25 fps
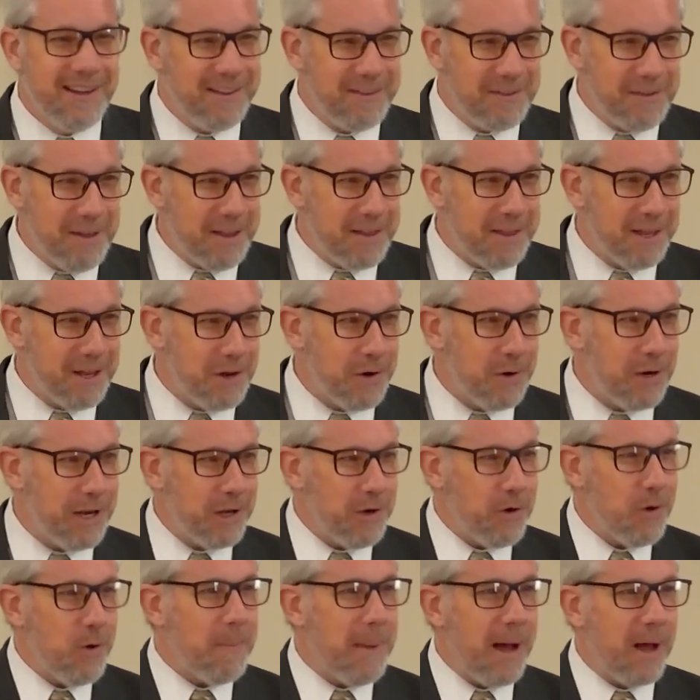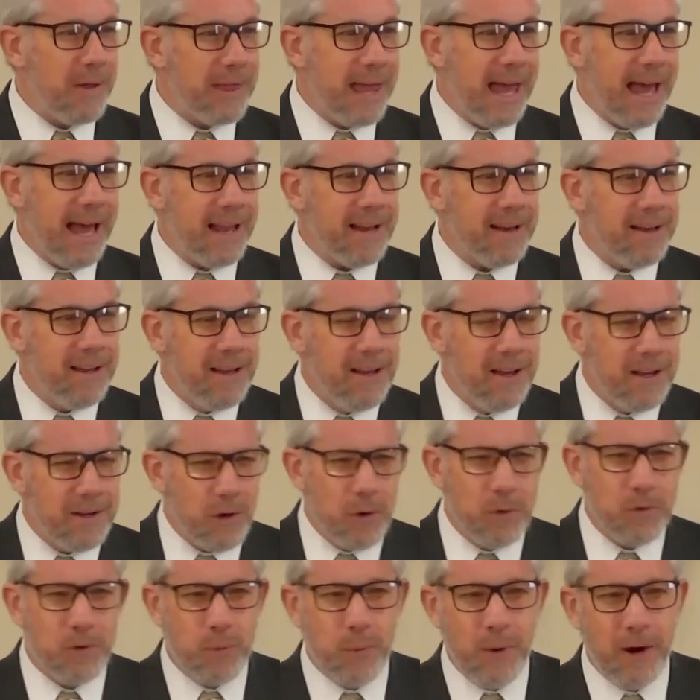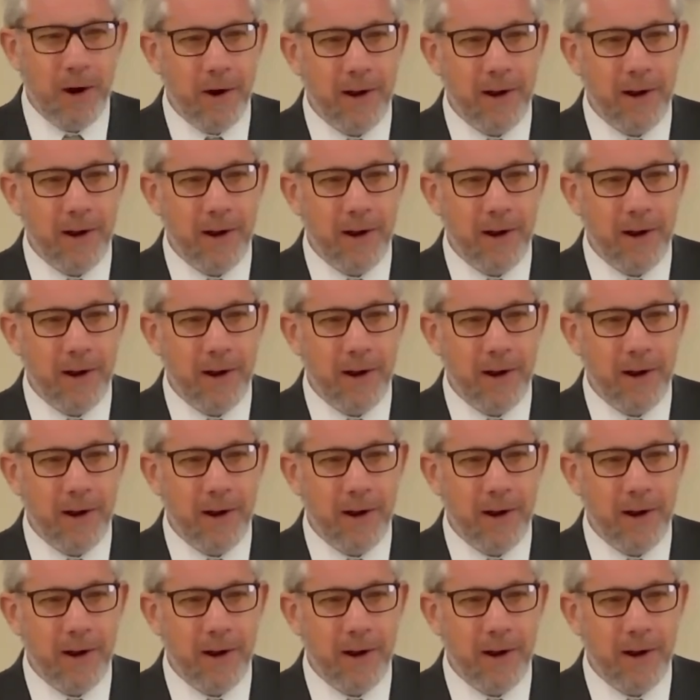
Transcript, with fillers: Nothing you can do about that. Don't swear on